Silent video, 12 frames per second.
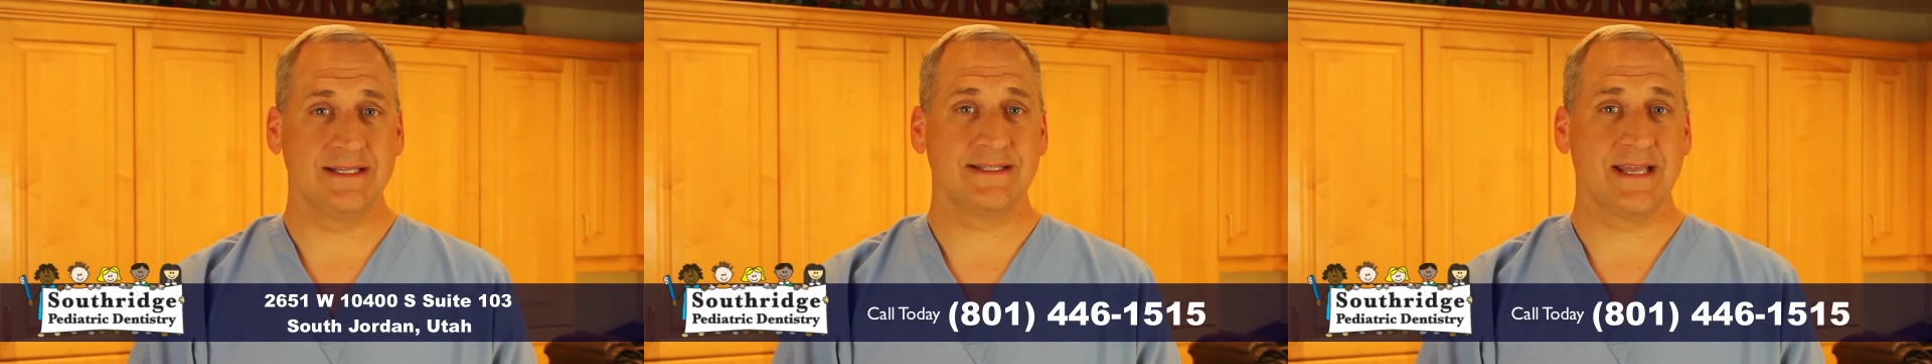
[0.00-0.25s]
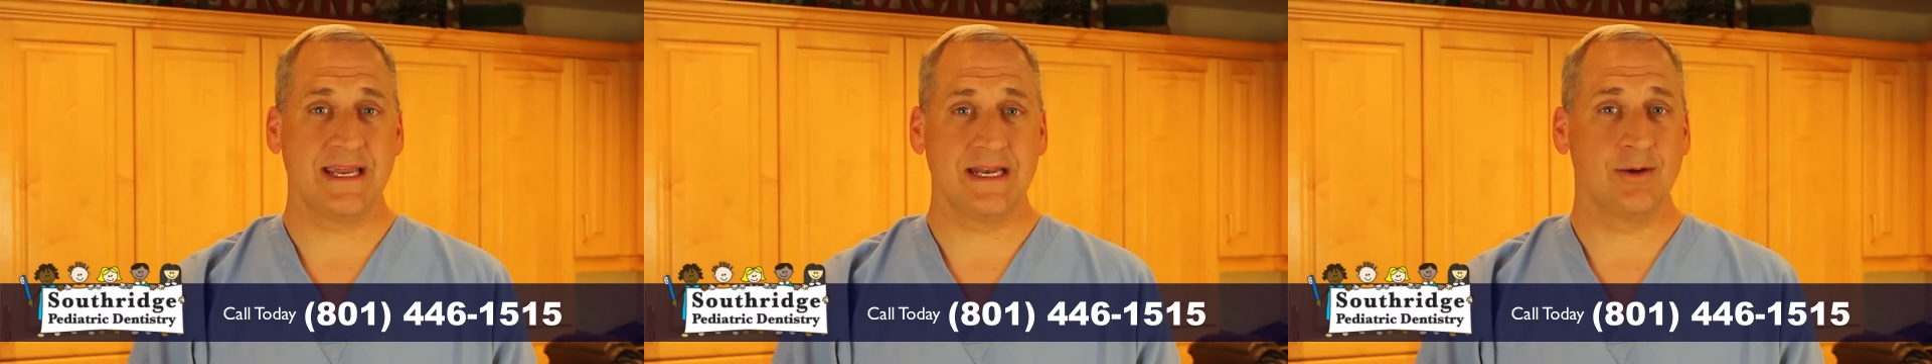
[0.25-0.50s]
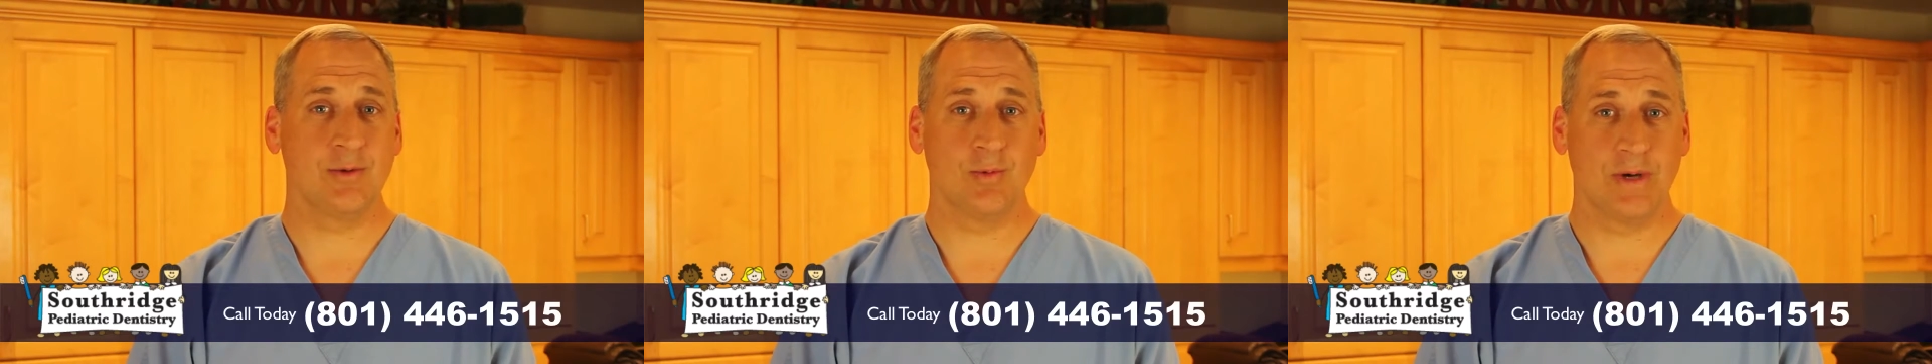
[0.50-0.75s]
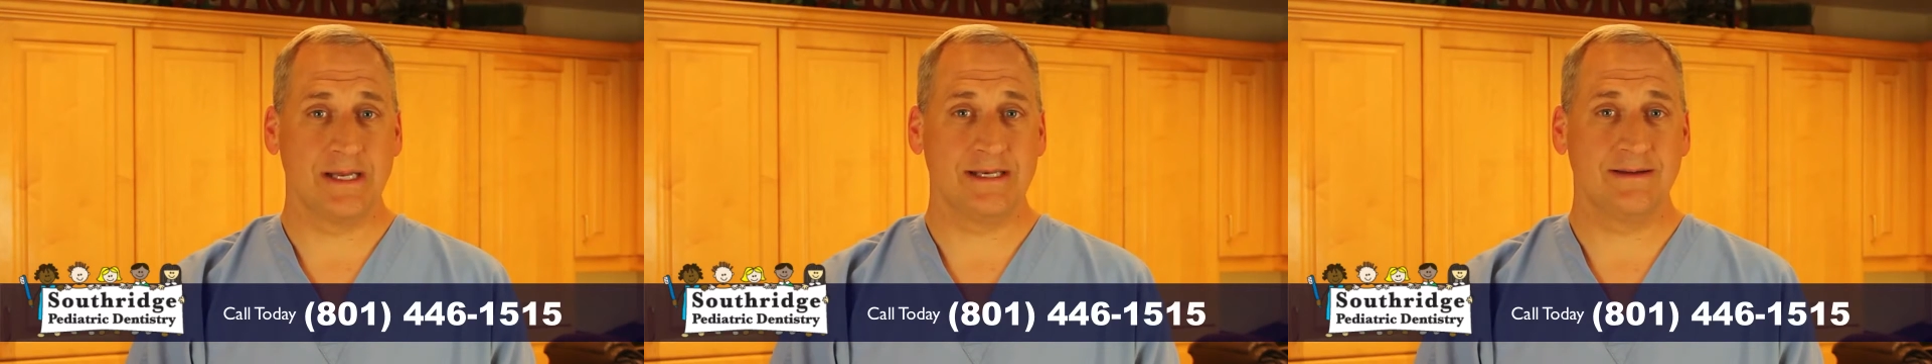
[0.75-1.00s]
is
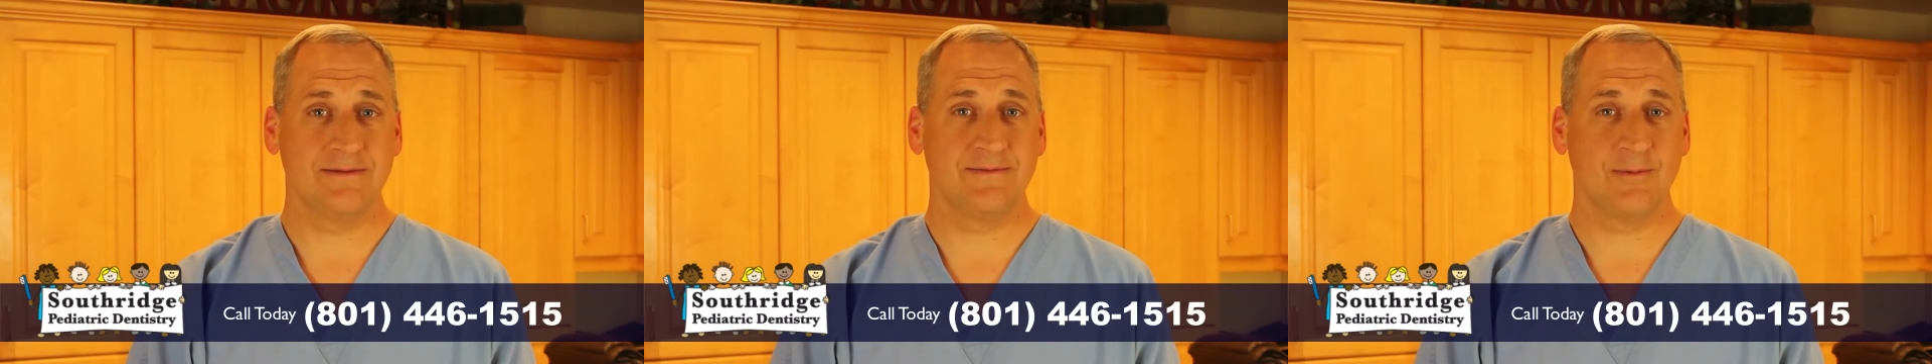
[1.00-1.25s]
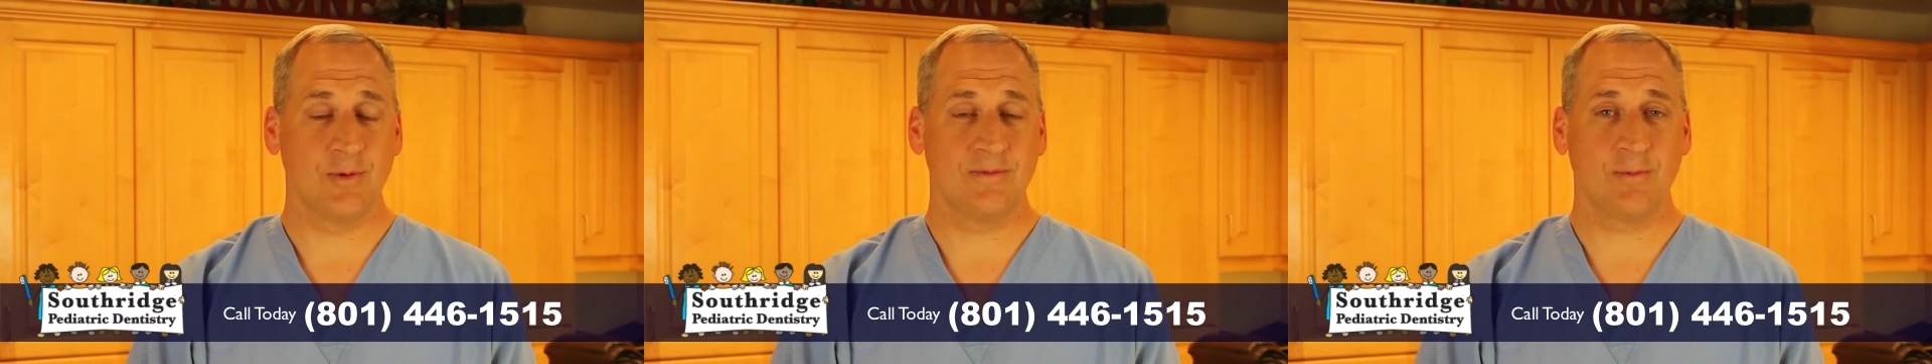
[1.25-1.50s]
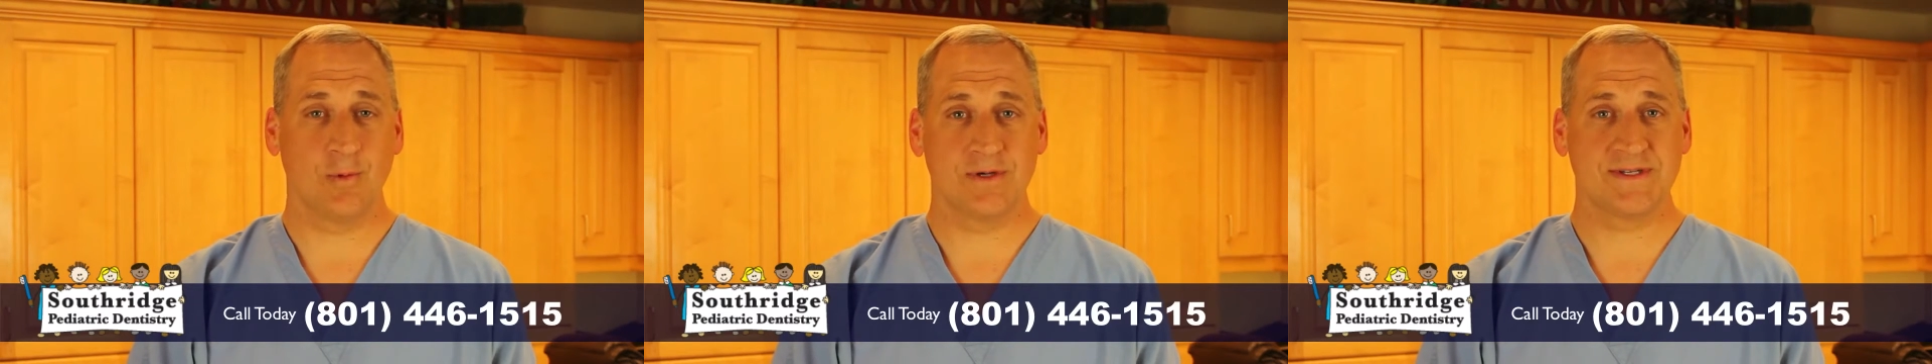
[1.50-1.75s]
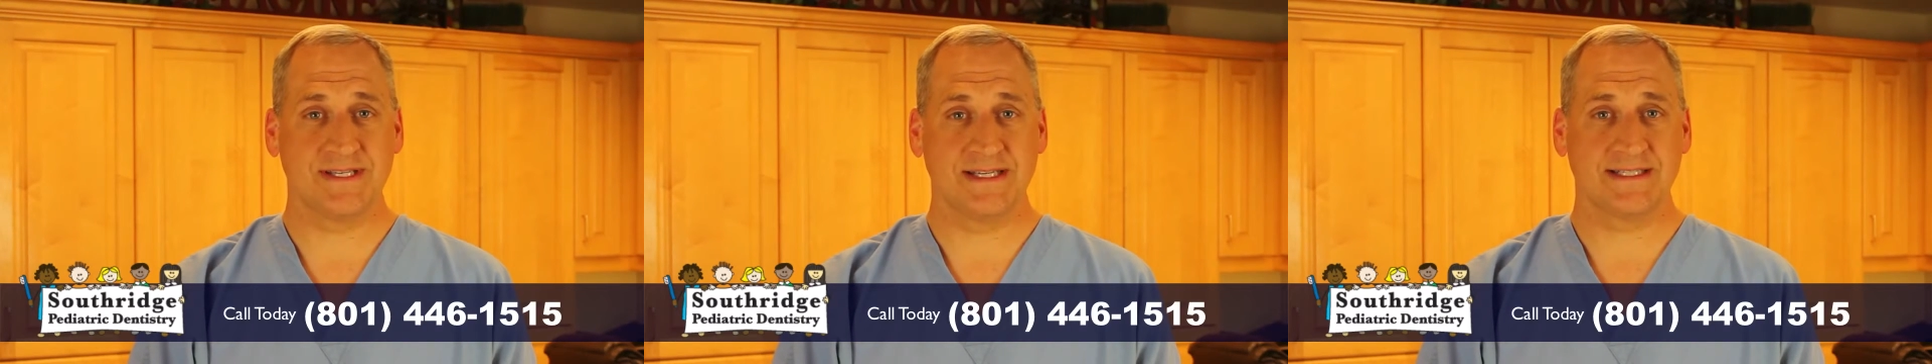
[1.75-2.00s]
801
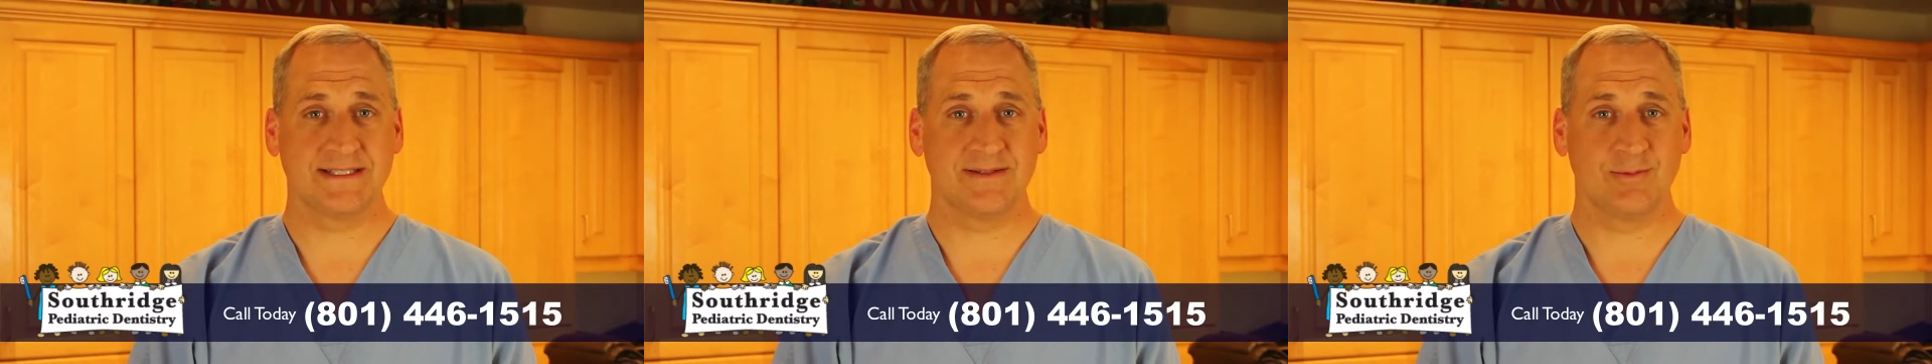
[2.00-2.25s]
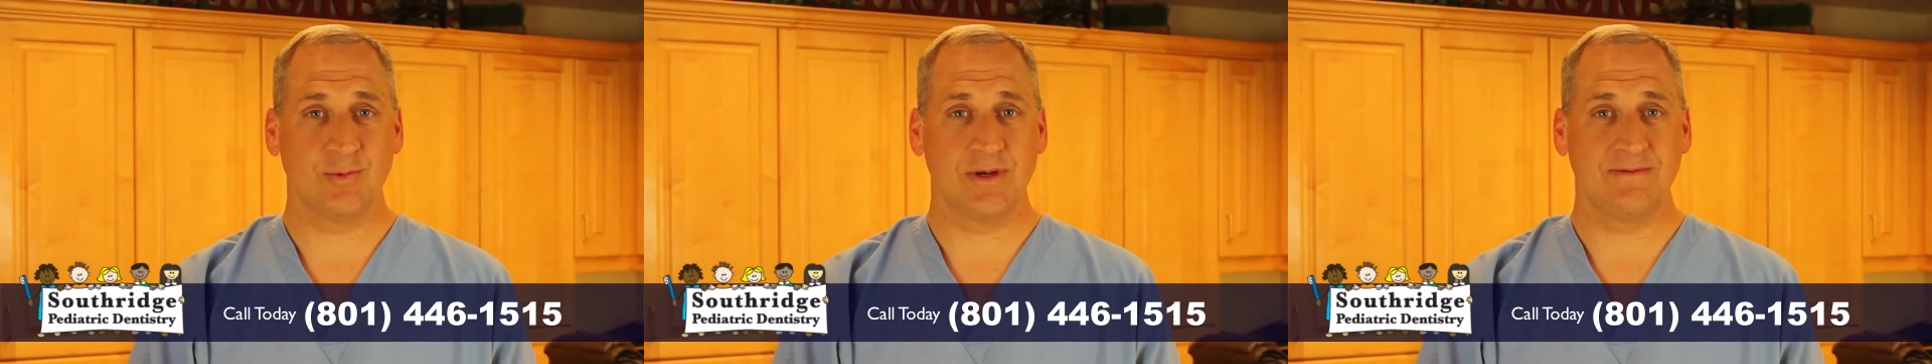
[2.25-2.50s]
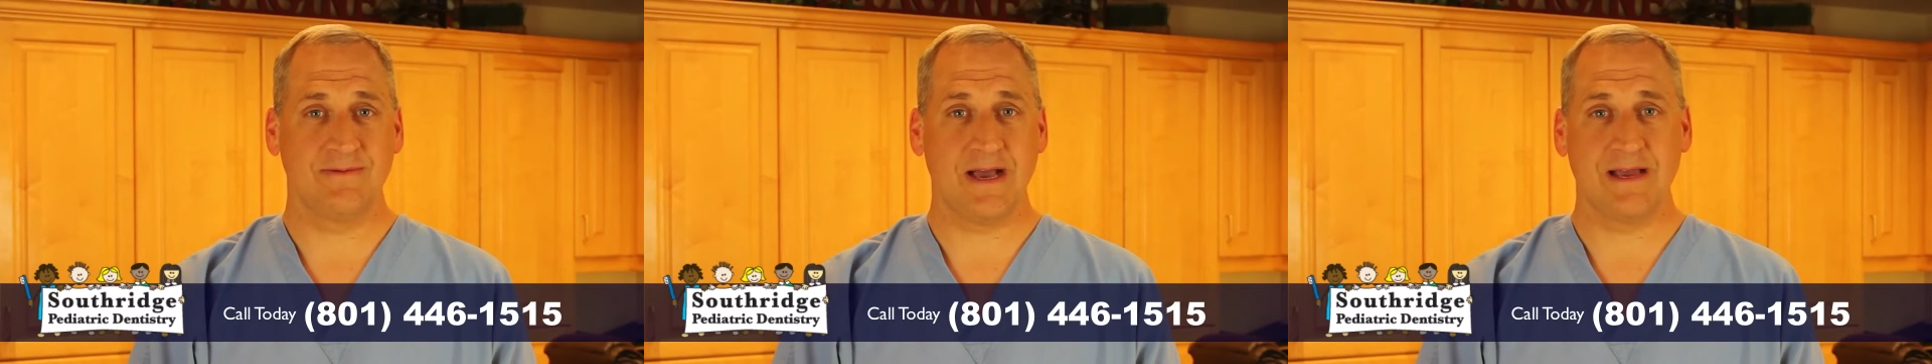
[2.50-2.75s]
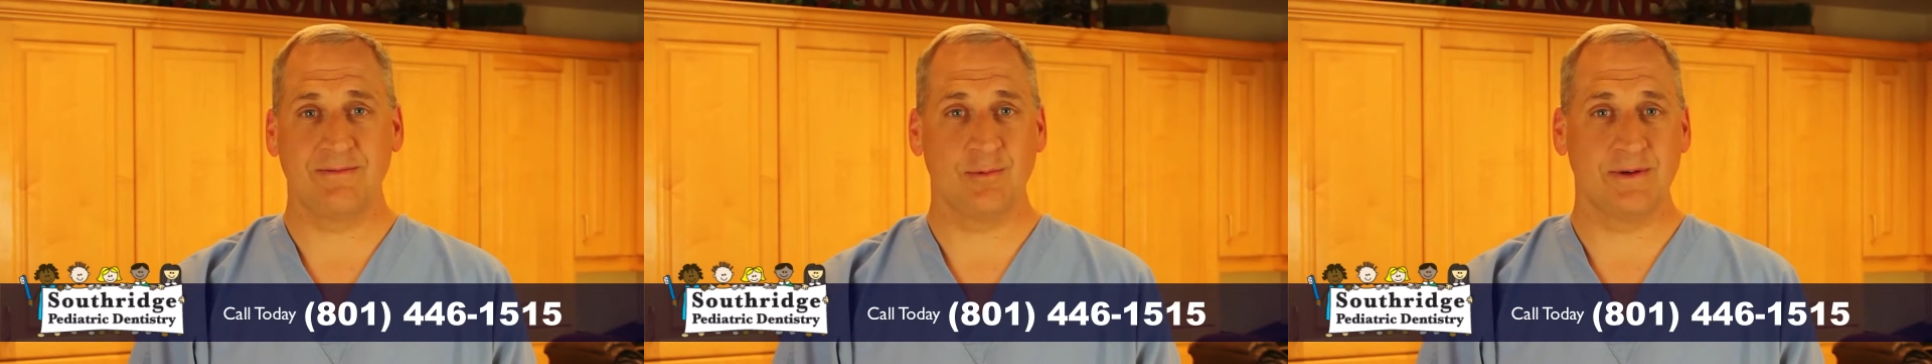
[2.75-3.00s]
446
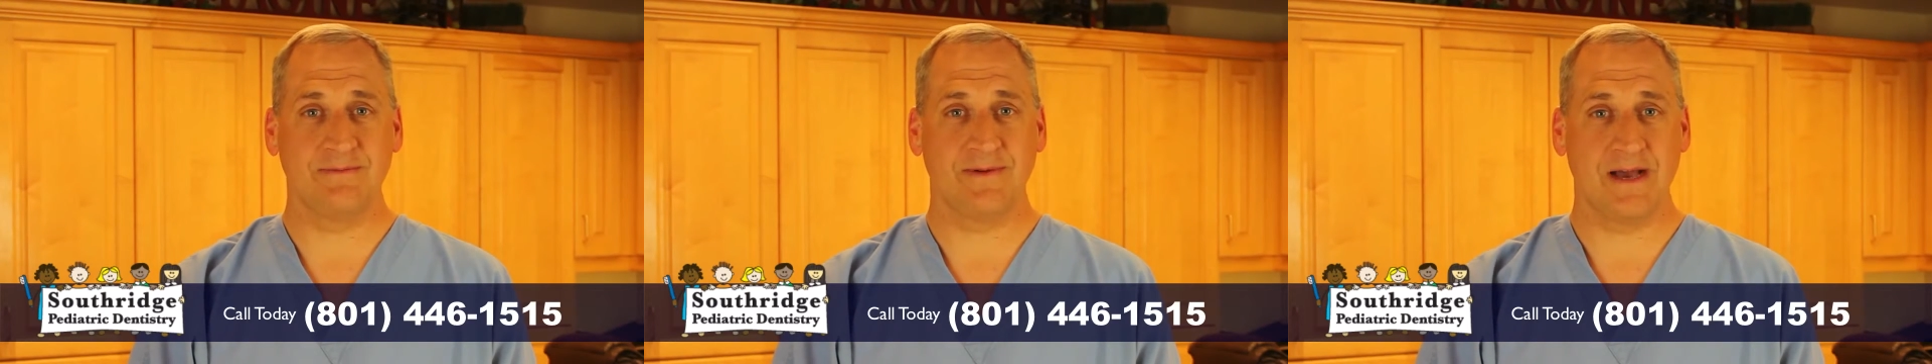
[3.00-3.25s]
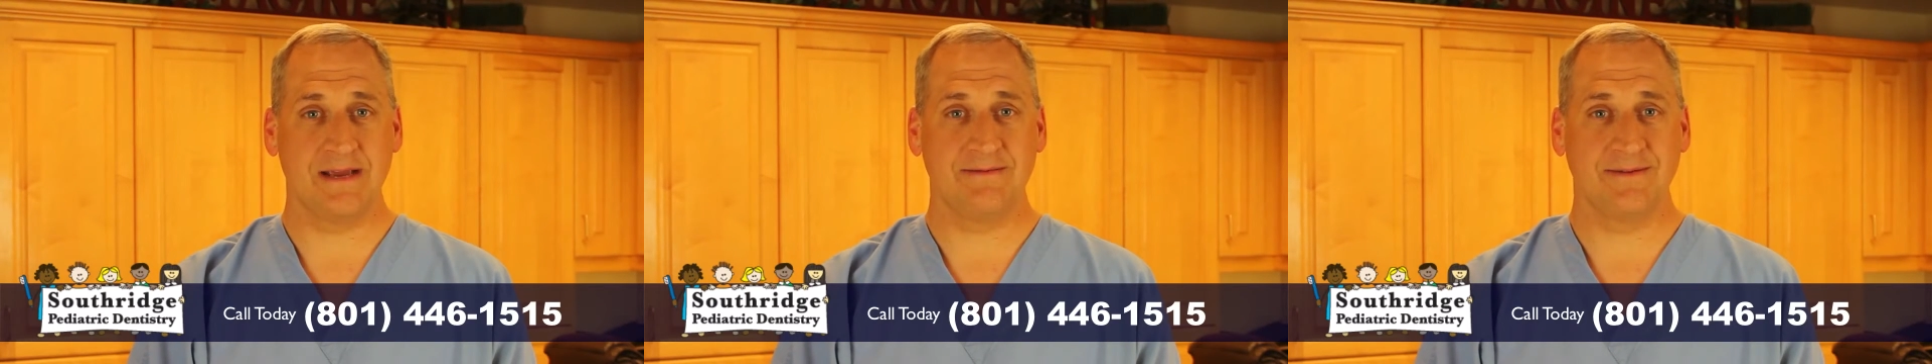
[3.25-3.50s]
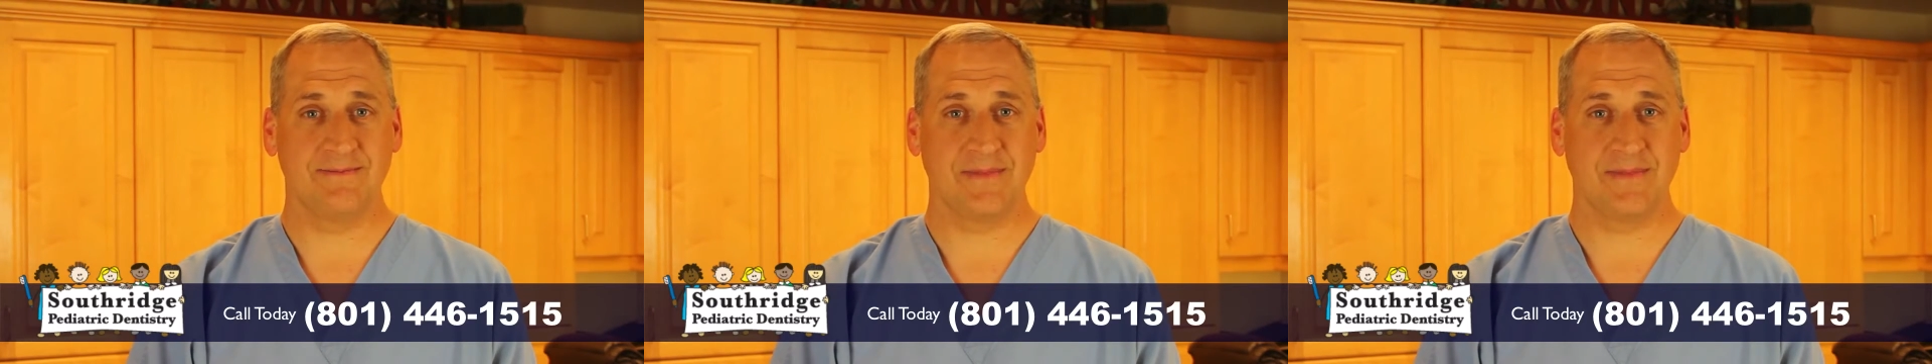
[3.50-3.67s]
1515